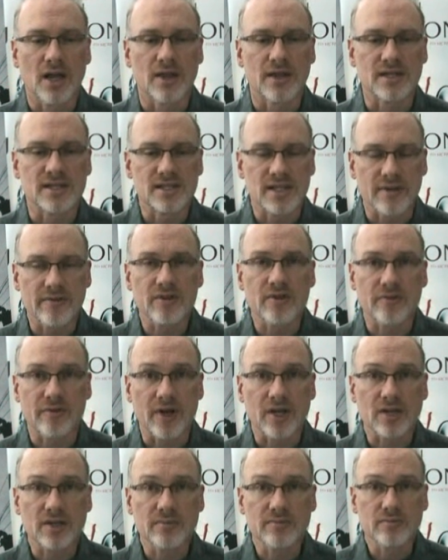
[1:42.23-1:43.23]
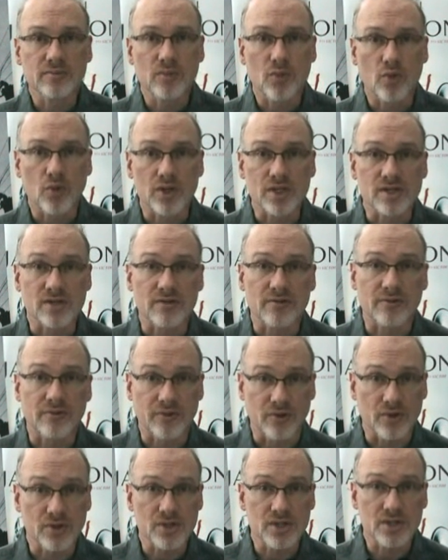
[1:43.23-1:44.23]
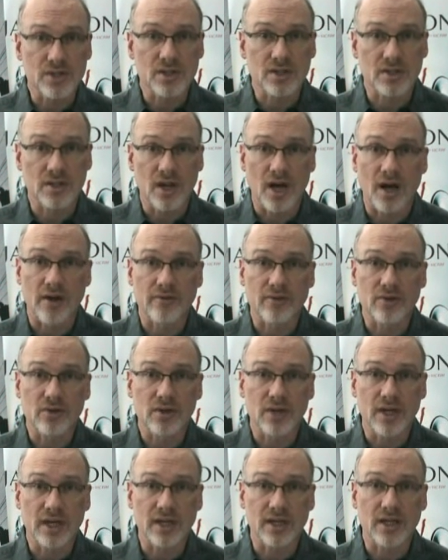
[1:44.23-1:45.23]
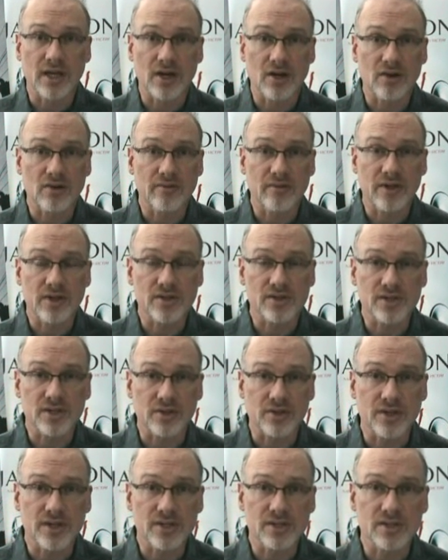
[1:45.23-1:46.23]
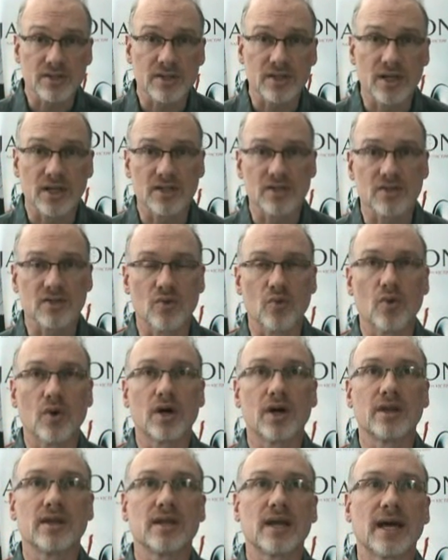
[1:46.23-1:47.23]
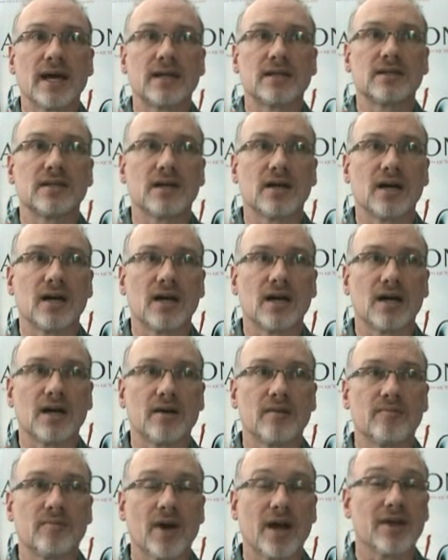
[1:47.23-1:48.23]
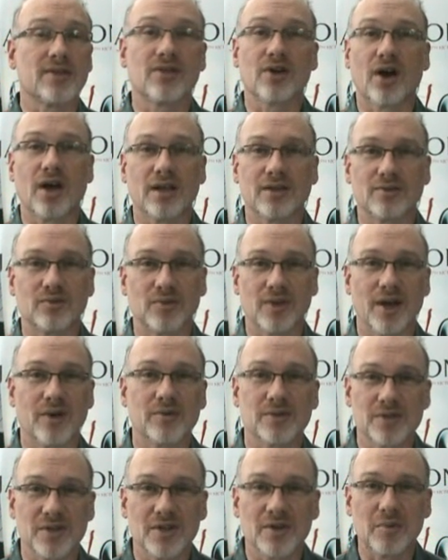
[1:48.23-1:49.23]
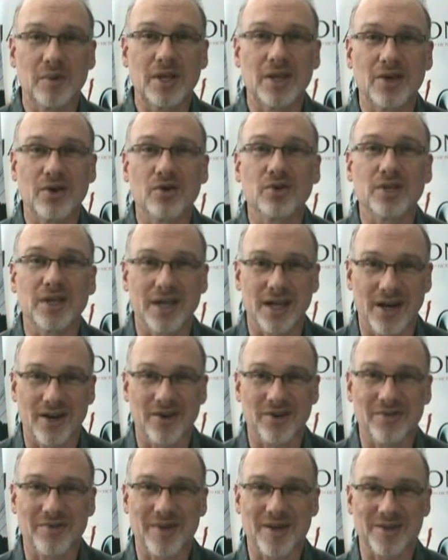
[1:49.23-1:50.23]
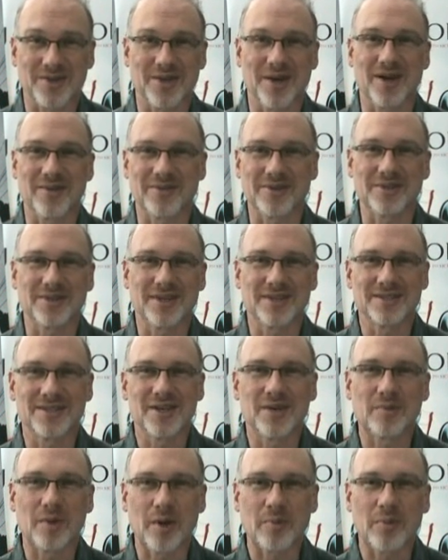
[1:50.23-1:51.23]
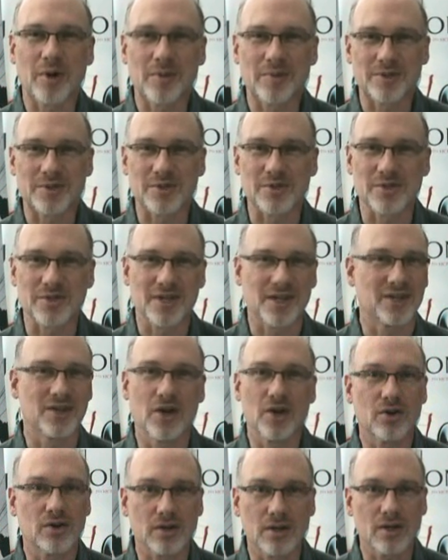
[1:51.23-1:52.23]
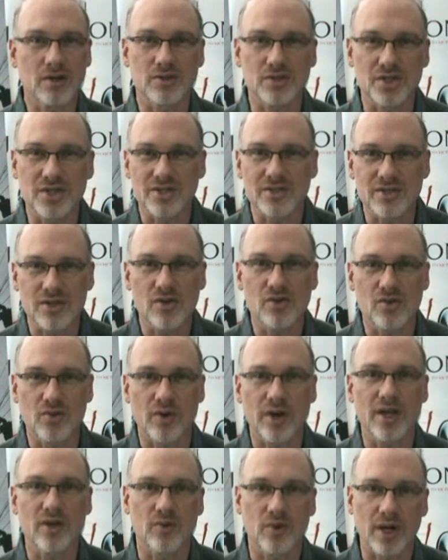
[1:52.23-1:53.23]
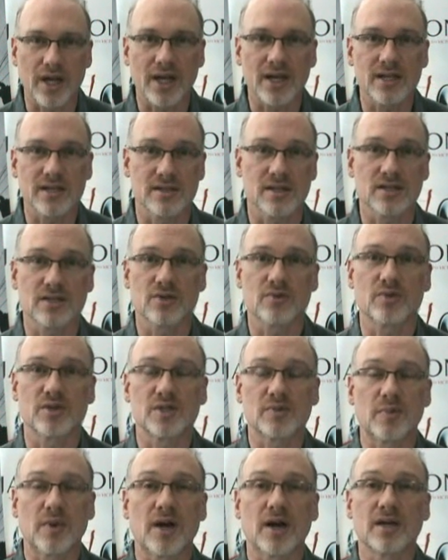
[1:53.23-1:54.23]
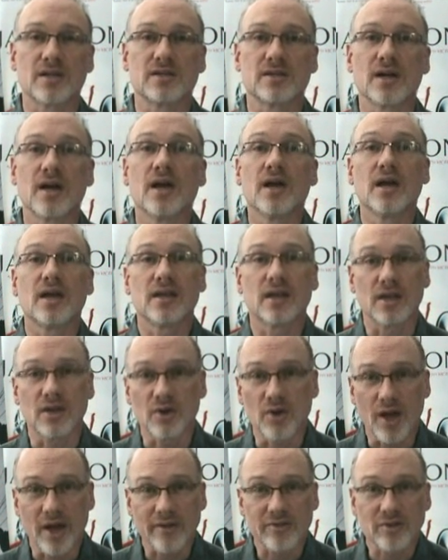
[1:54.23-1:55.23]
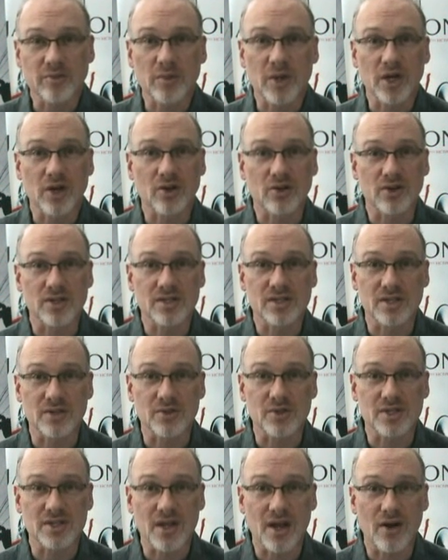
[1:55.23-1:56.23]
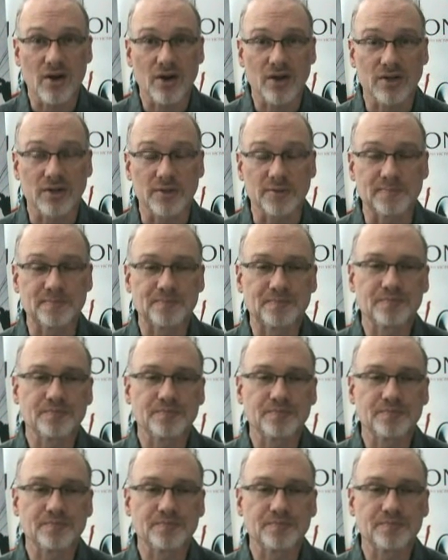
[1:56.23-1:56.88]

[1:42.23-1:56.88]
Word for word: The Seventh Victim was the first novel in the Karen Vail series. It's the one that uh, I thought that was going to be the only Karen Vail novel until my publisher said, no, no, no, she's so great, we're getting such a response that you have to make her a series character.